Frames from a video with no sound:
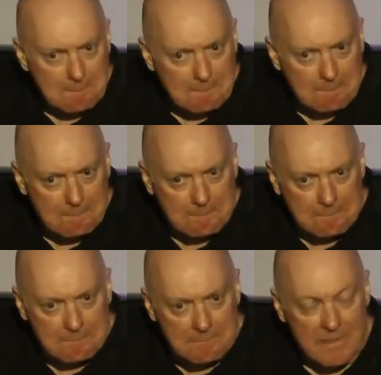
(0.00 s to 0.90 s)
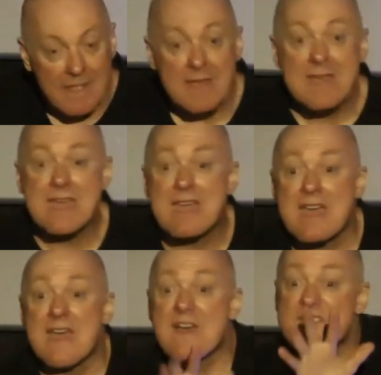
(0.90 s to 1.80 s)
fear and
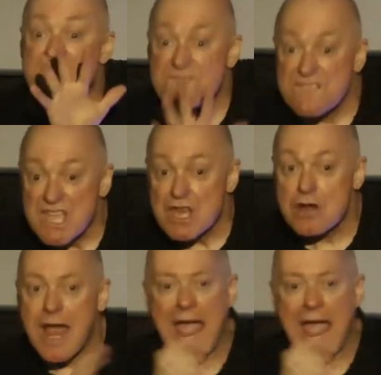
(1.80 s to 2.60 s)
suspicion in